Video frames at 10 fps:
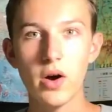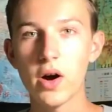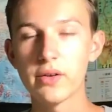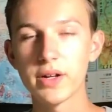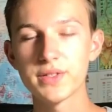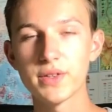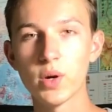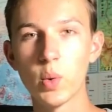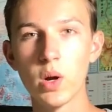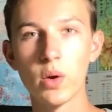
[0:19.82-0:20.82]
Alright,
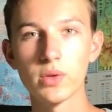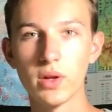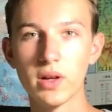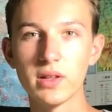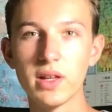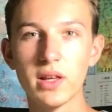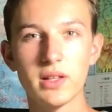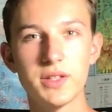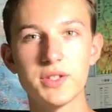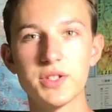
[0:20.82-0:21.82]
so without lingering,
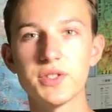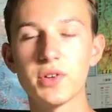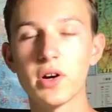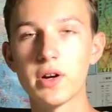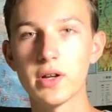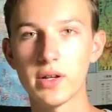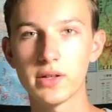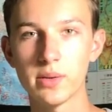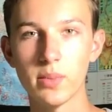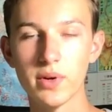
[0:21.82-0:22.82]
let's just start and
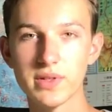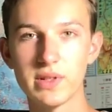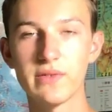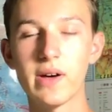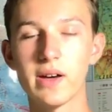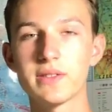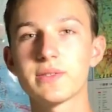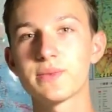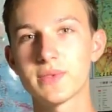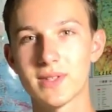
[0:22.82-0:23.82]
unbox the device.
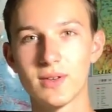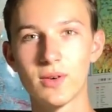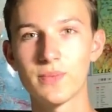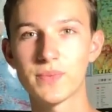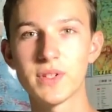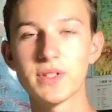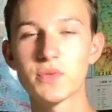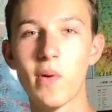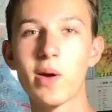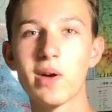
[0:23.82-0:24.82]
So this is
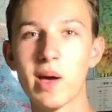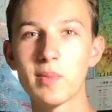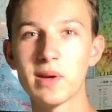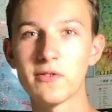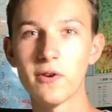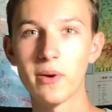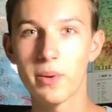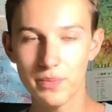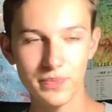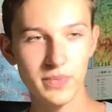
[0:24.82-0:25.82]
what you came here for.
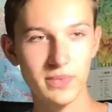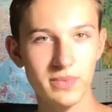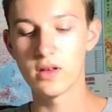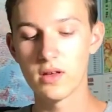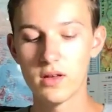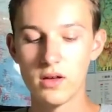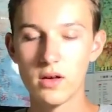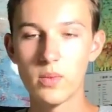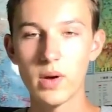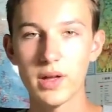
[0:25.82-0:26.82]

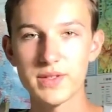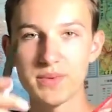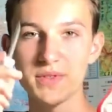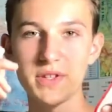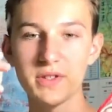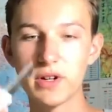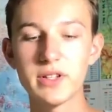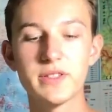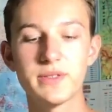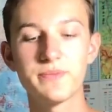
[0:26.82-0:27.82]
We got some
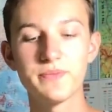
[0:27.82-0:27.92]
scissors.